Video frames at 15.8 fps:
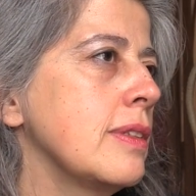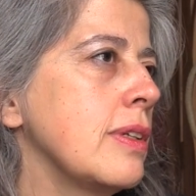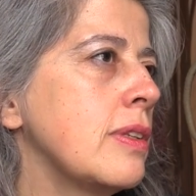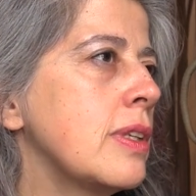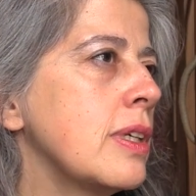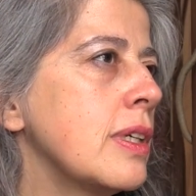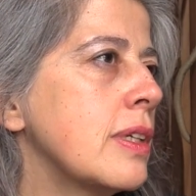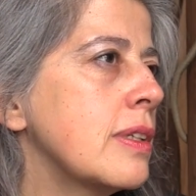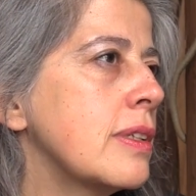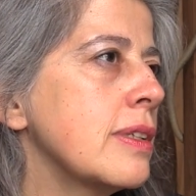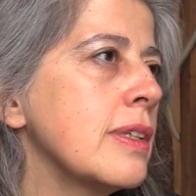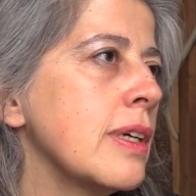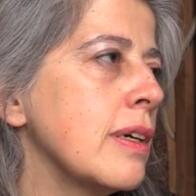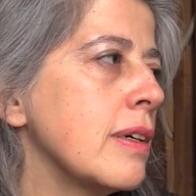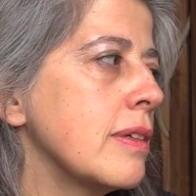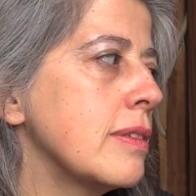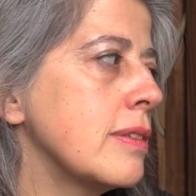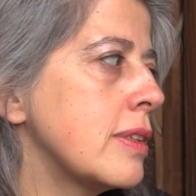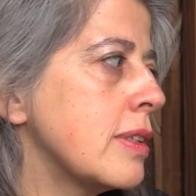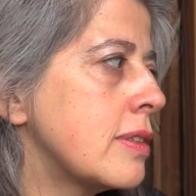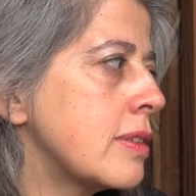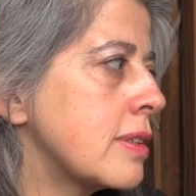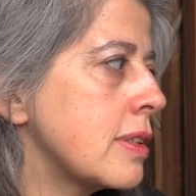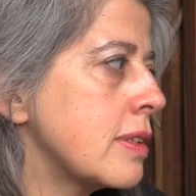I think, yeah,
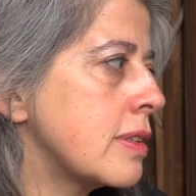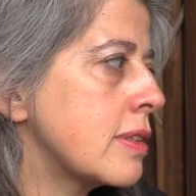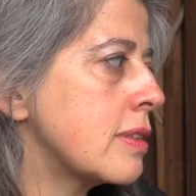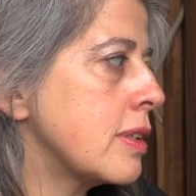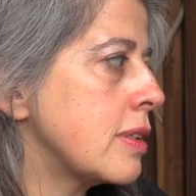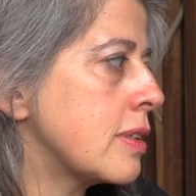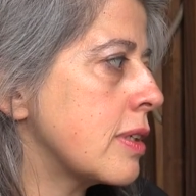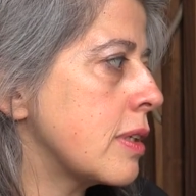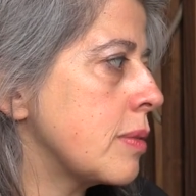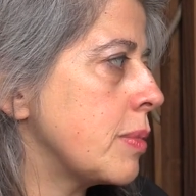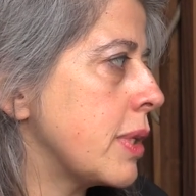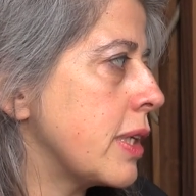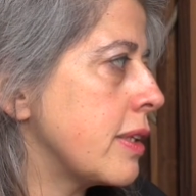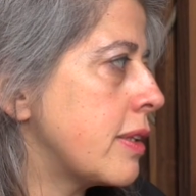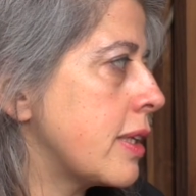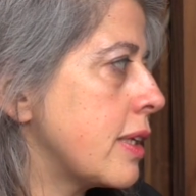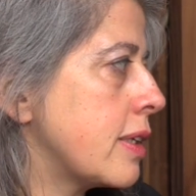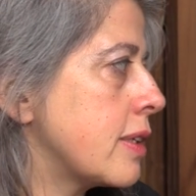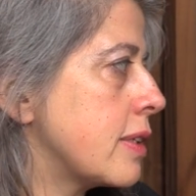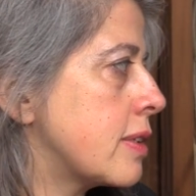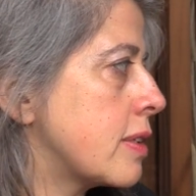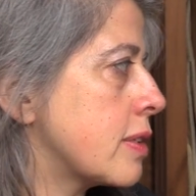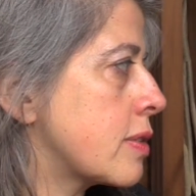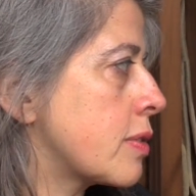this is the term I think
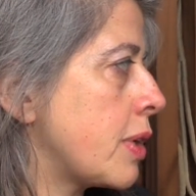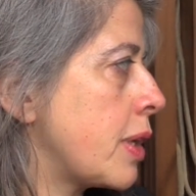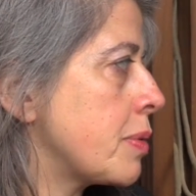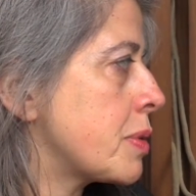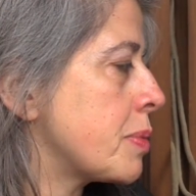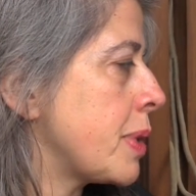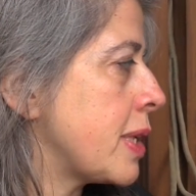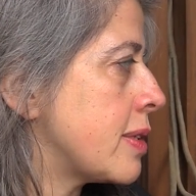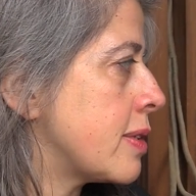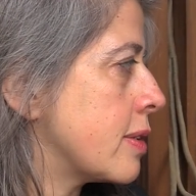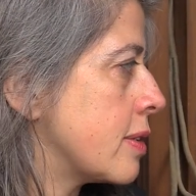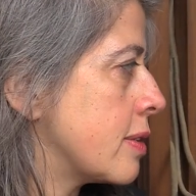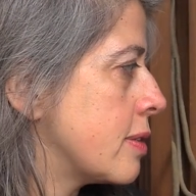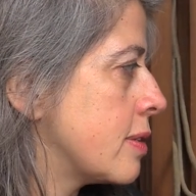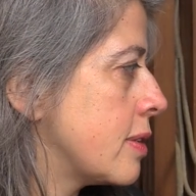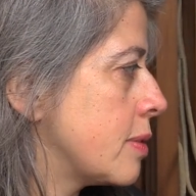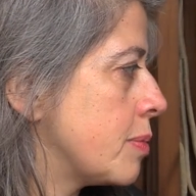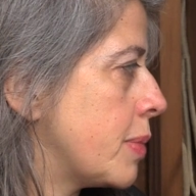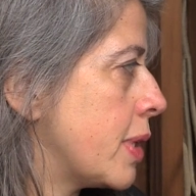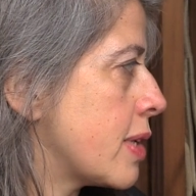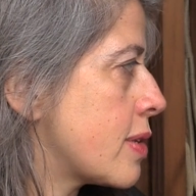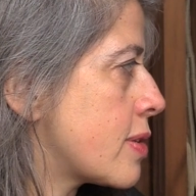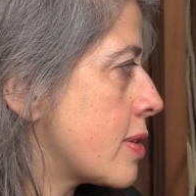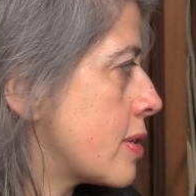it describes
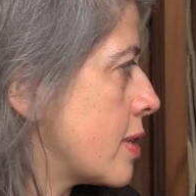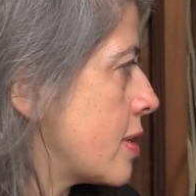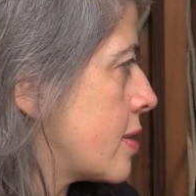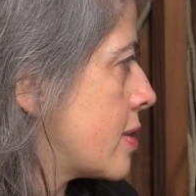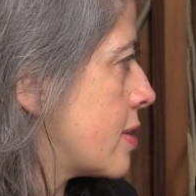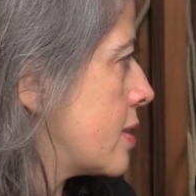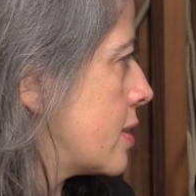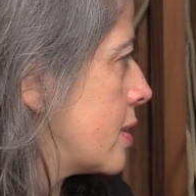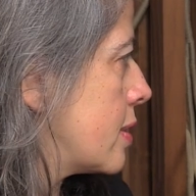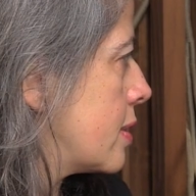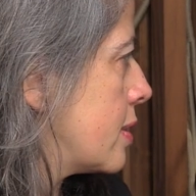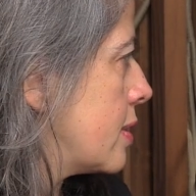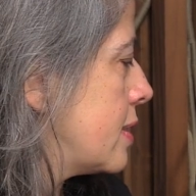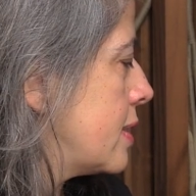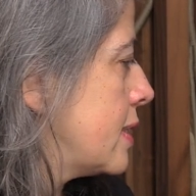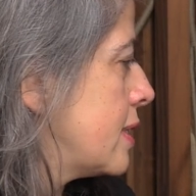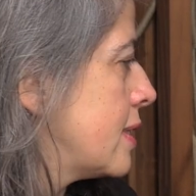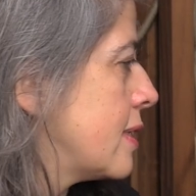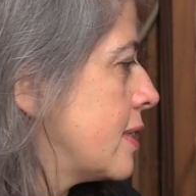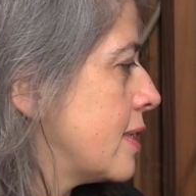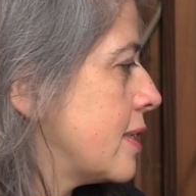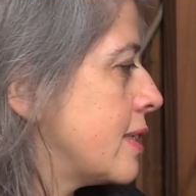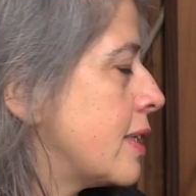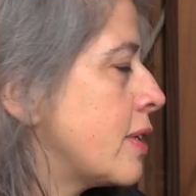best is the
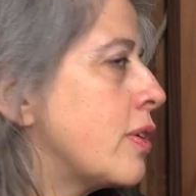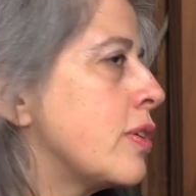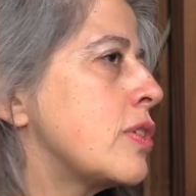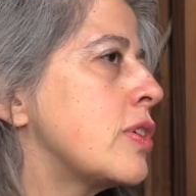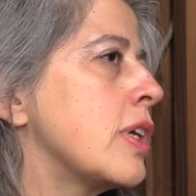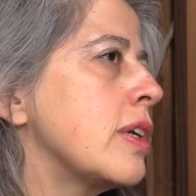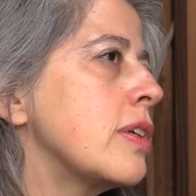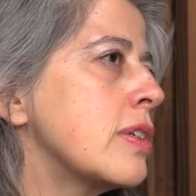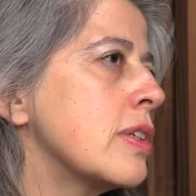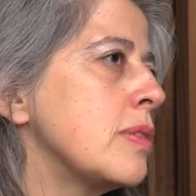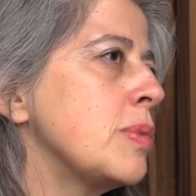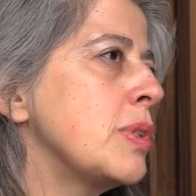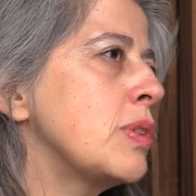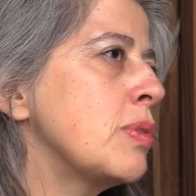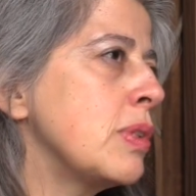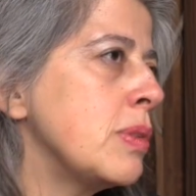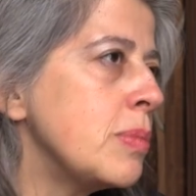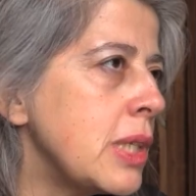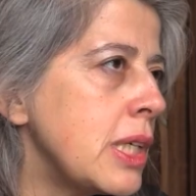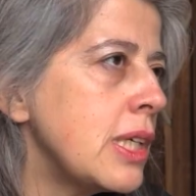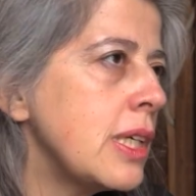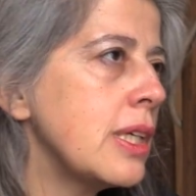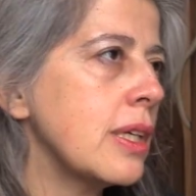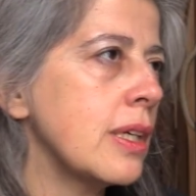negotiation between
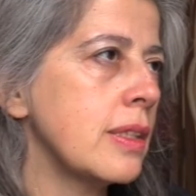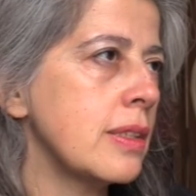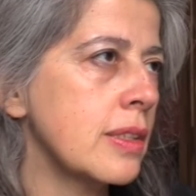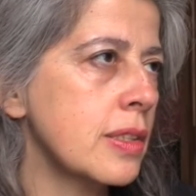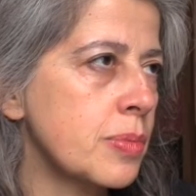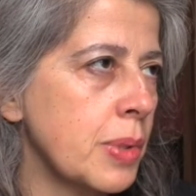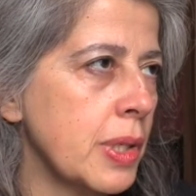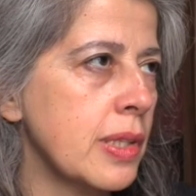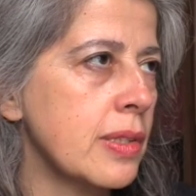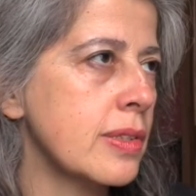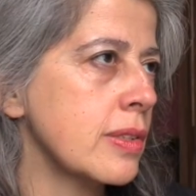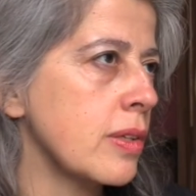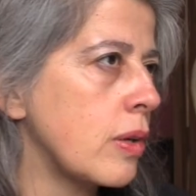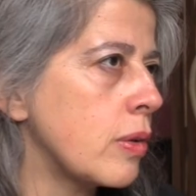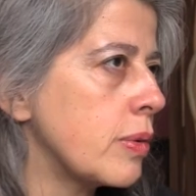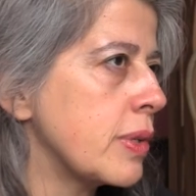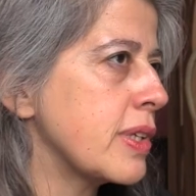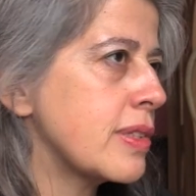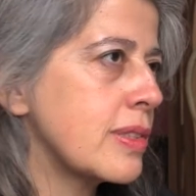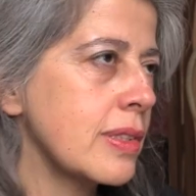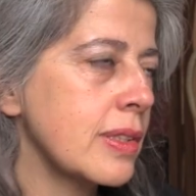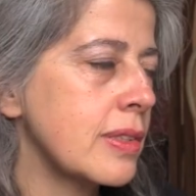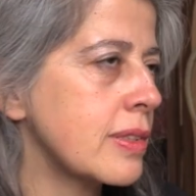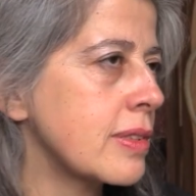me and the space.
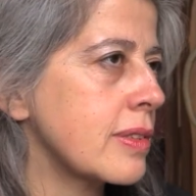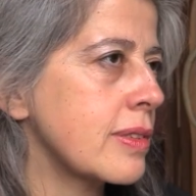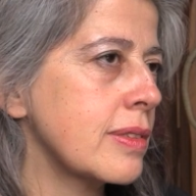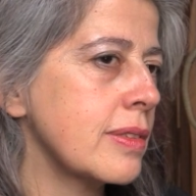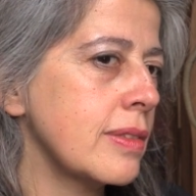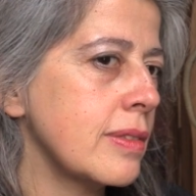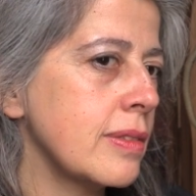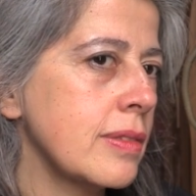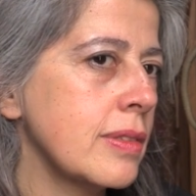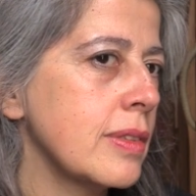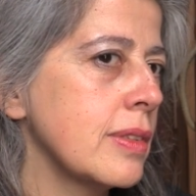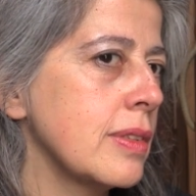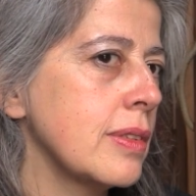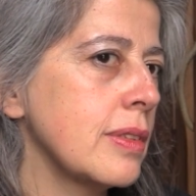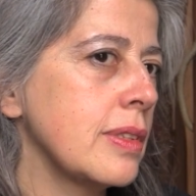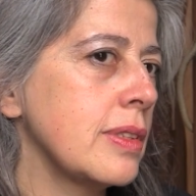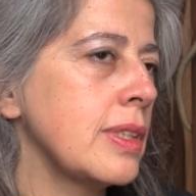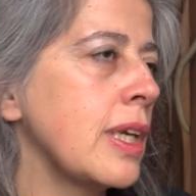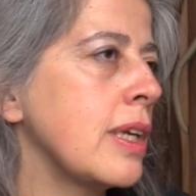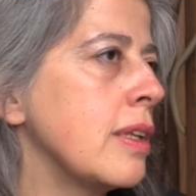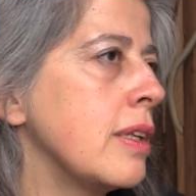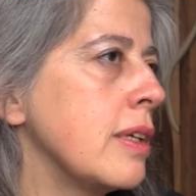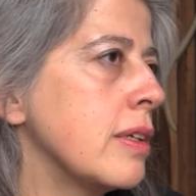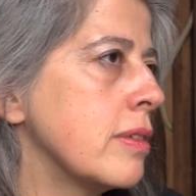Always, it's
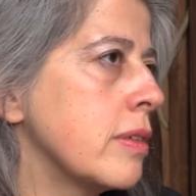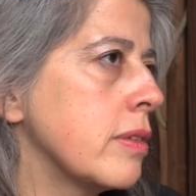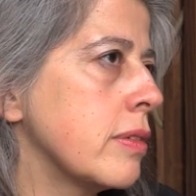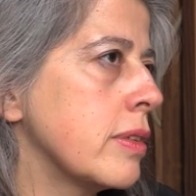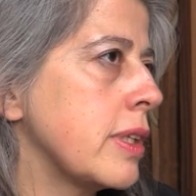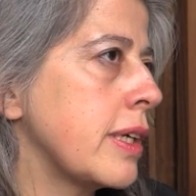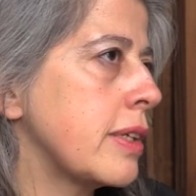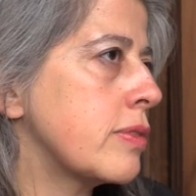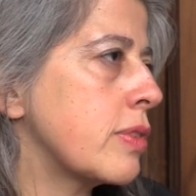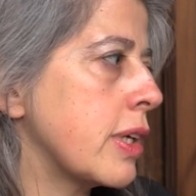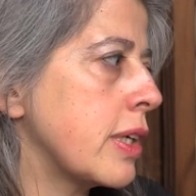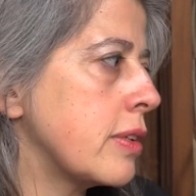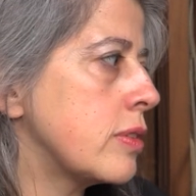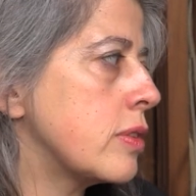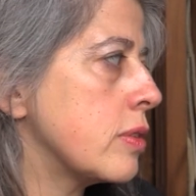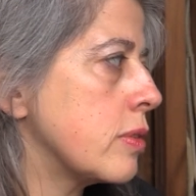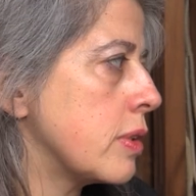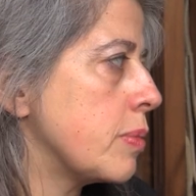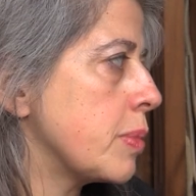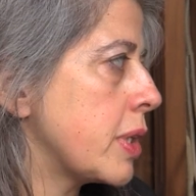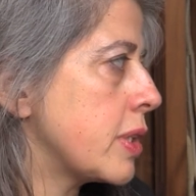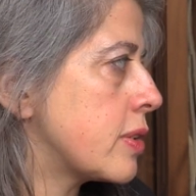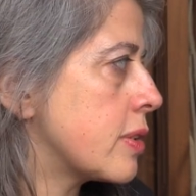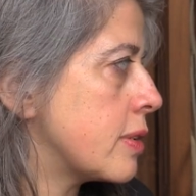daily, you know, like trying to
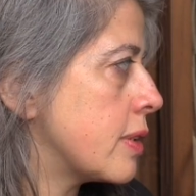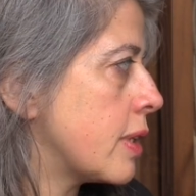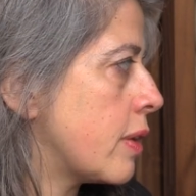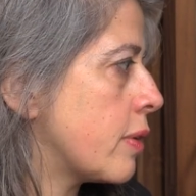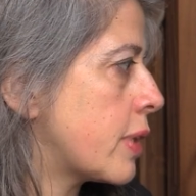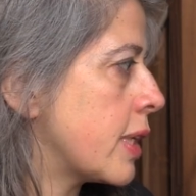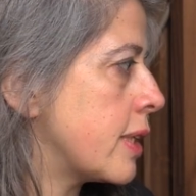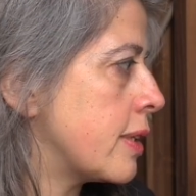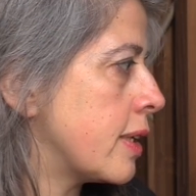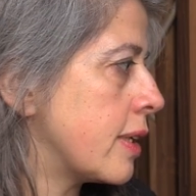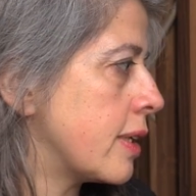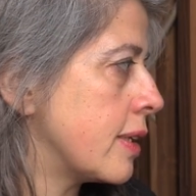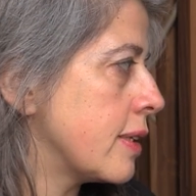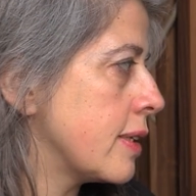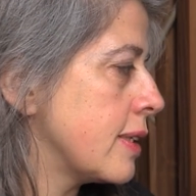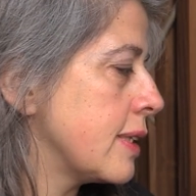imagine how can I